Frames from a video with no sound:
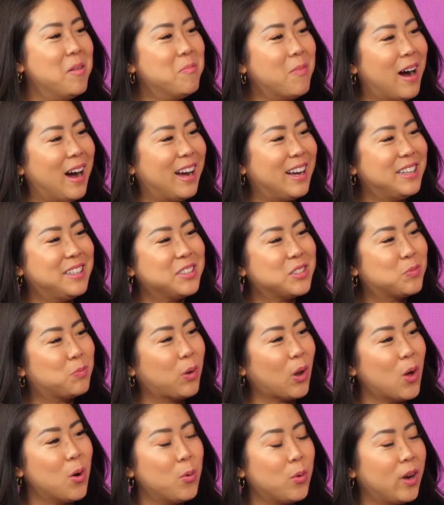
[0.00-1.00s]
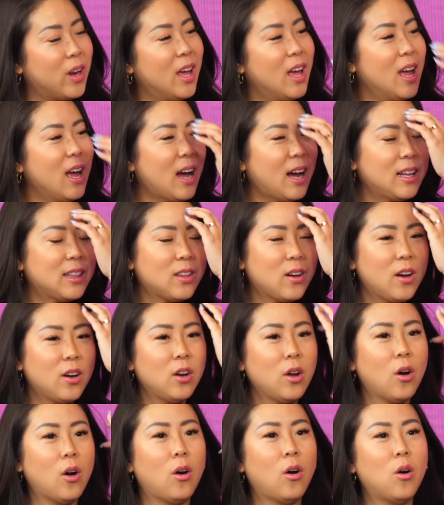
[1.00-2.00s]
mind is blown. I
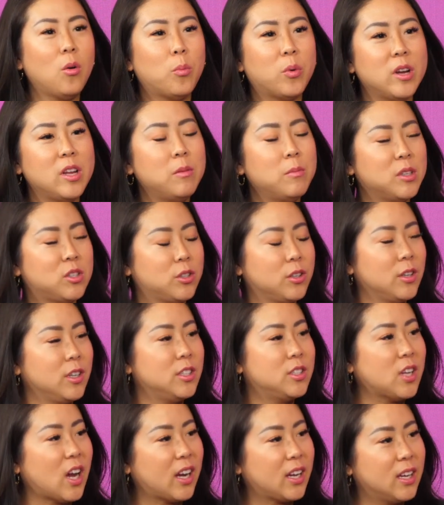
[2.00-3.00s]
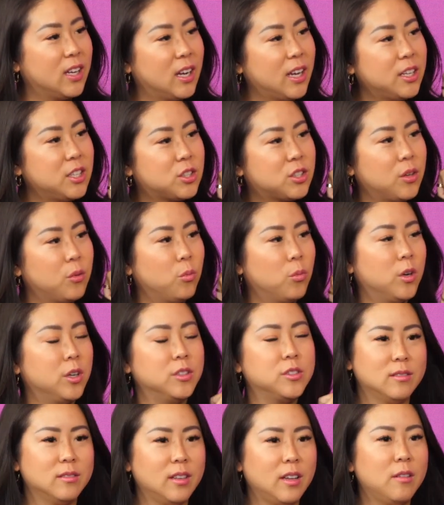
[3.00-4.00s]
thought all premature ejaculation
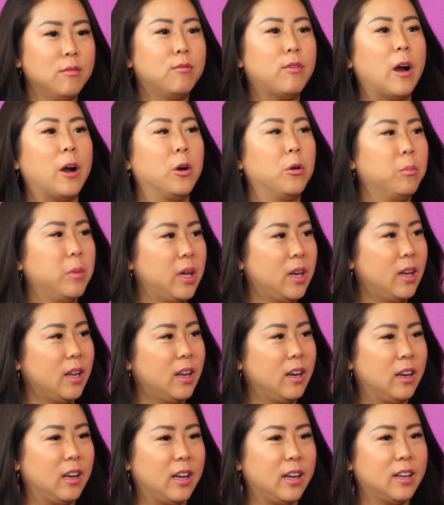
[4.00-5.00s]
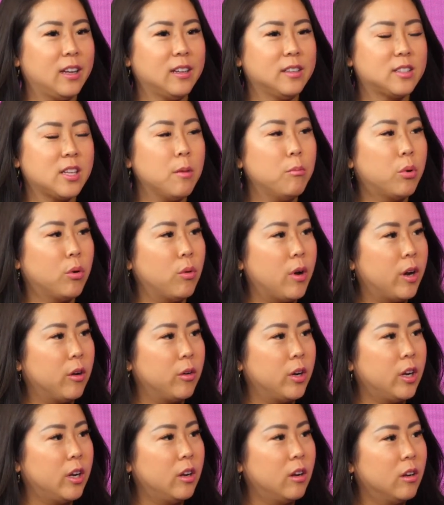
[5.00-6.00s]
was environment and like
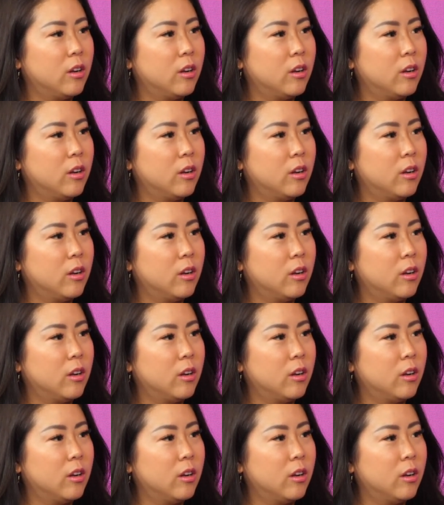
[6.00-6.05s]
temporary.